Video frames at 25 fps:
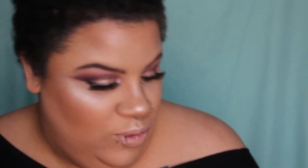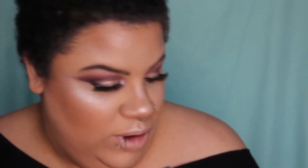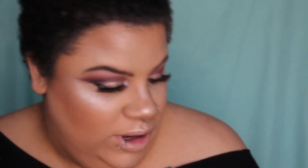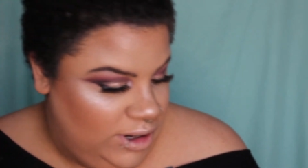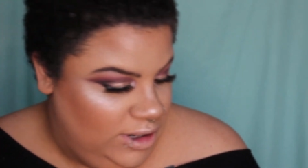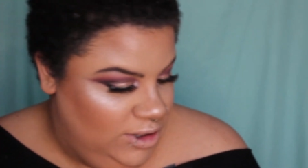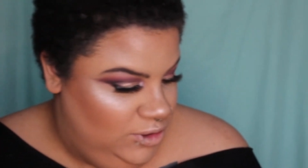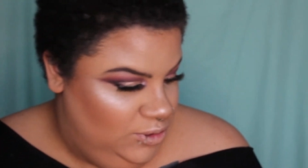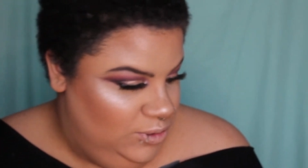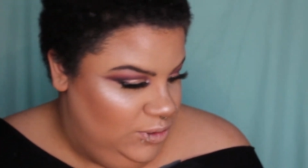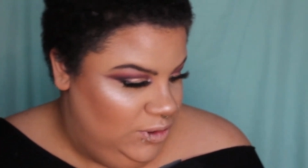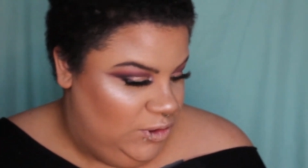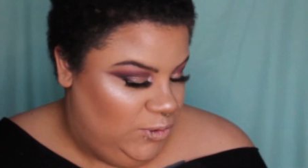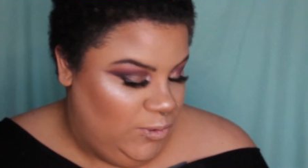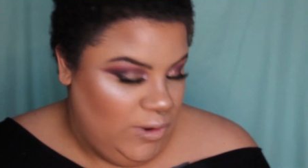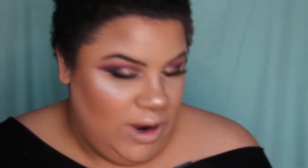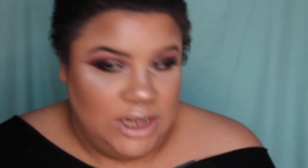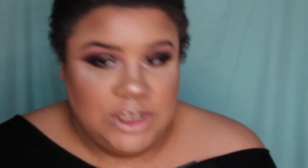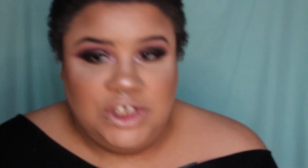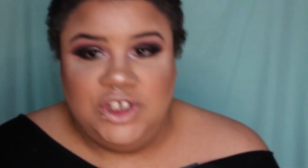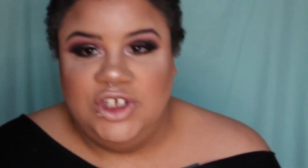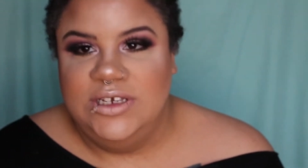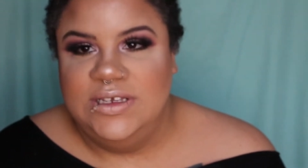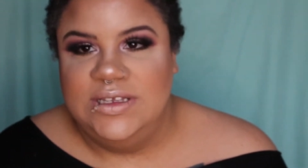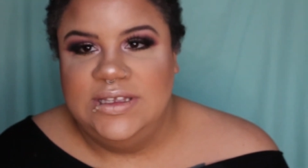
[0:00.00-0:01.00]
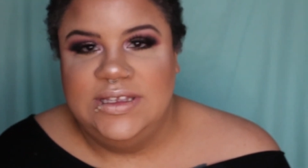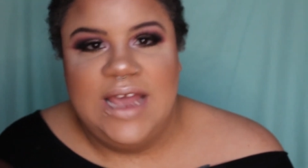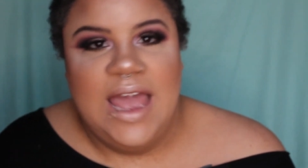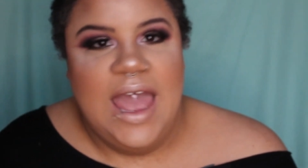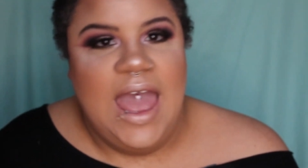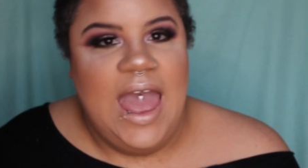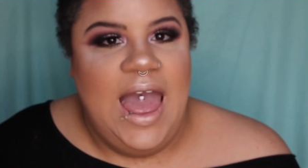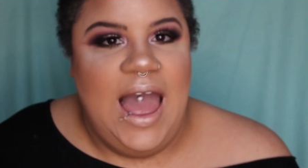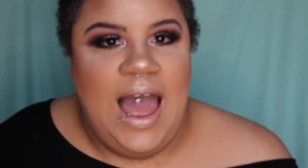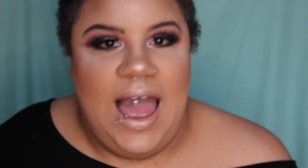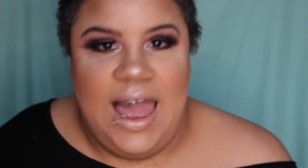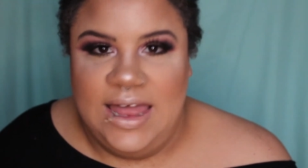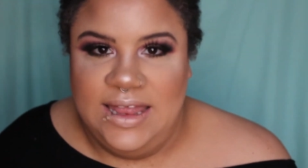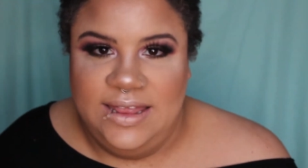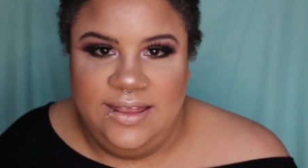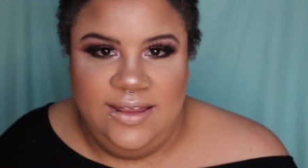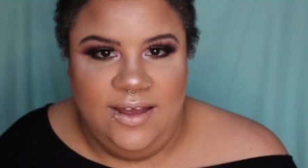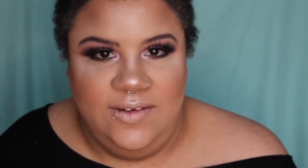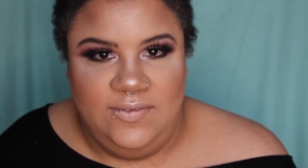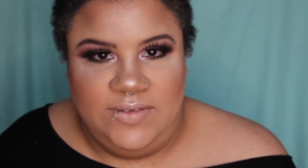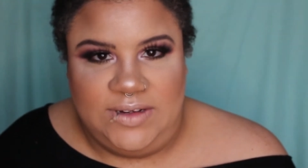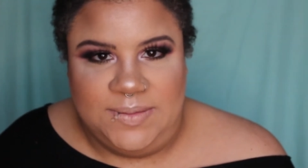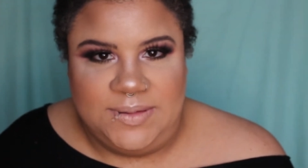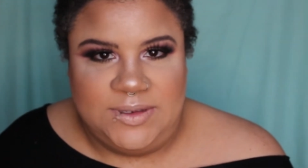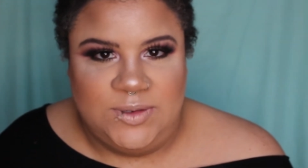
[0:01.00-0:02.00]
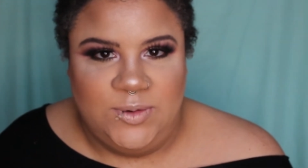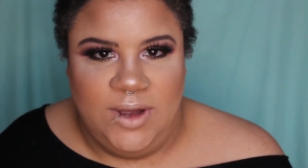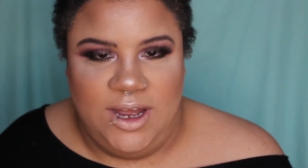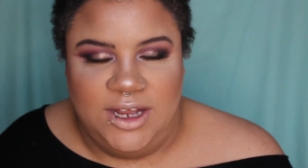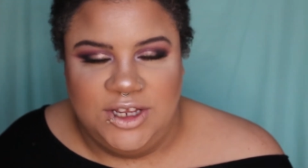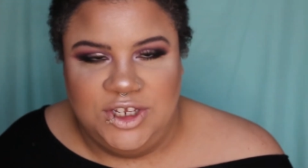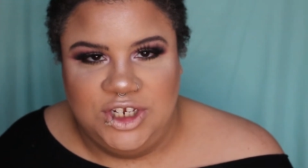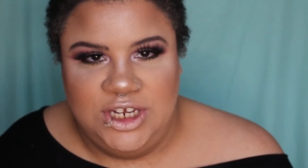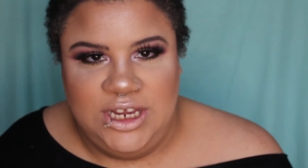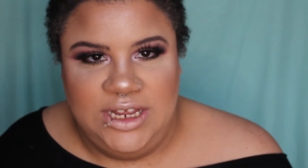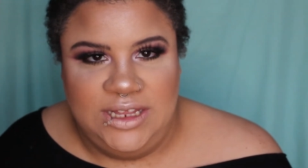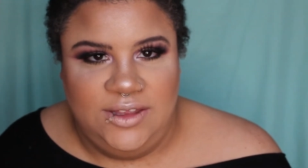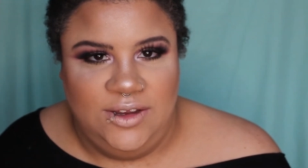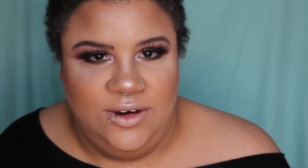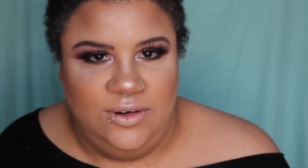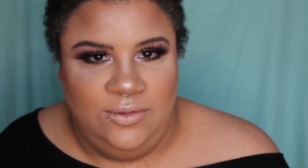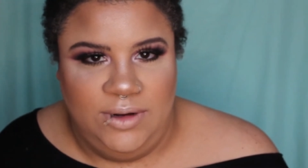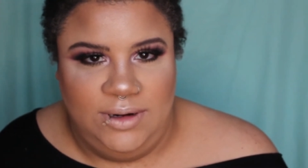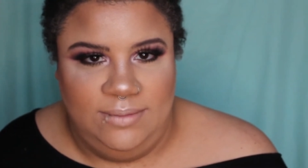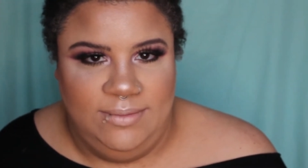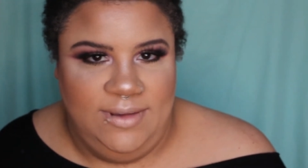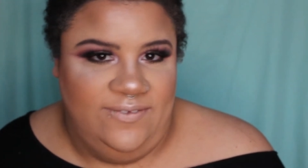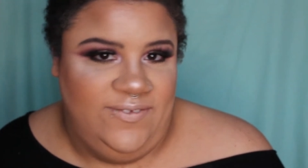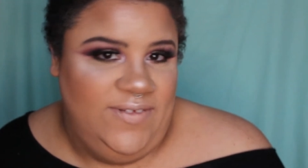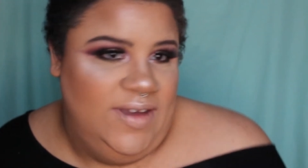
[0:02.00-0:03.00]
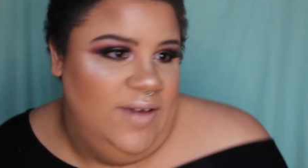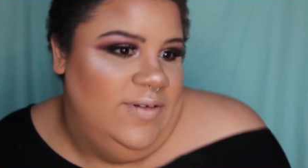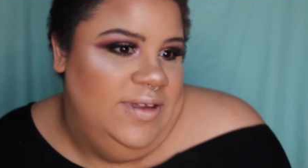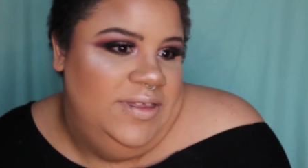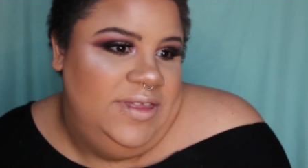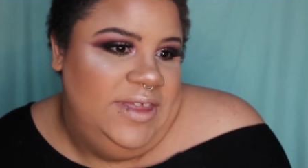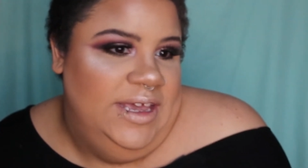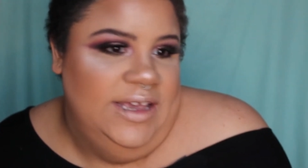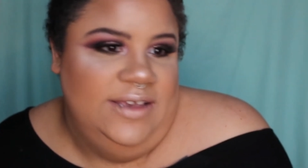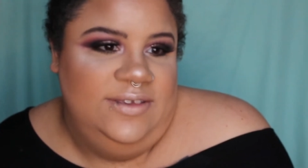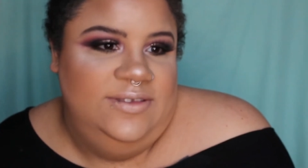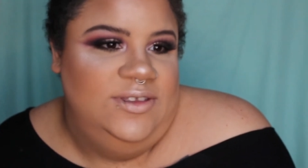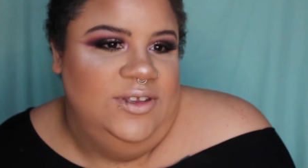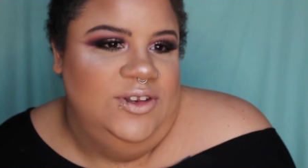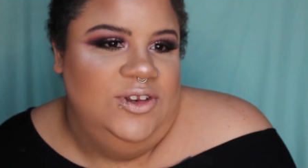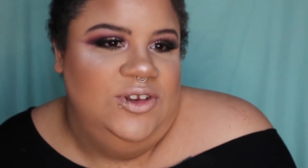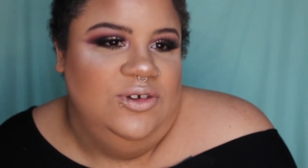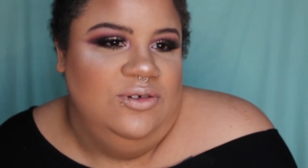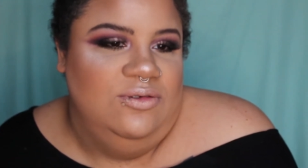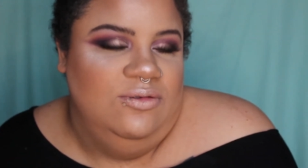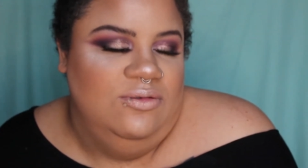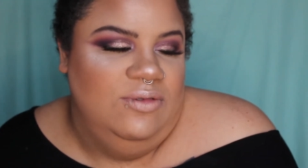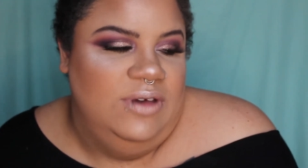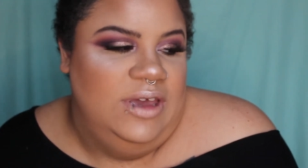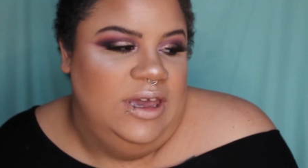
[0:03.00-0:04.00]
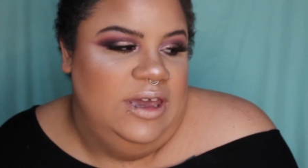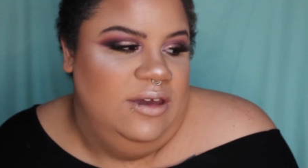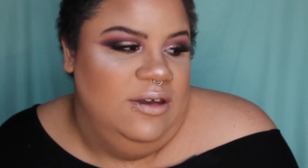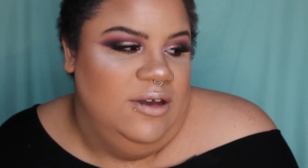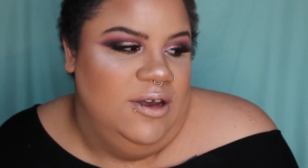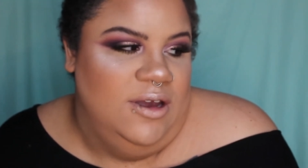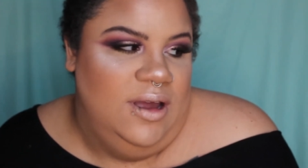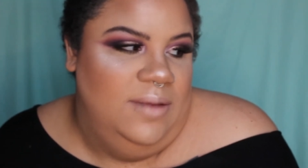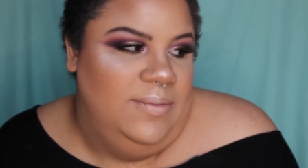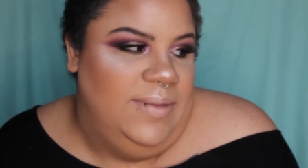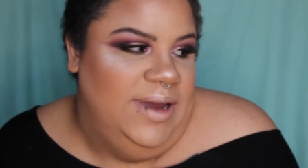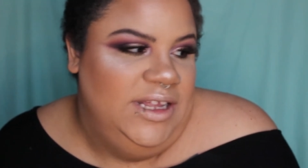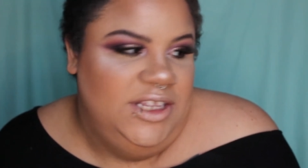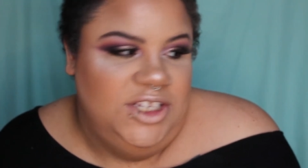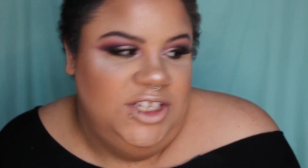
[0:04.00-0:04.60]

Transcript: want to do swatches. I love lip swatching. They're one of my favorite things to do here on my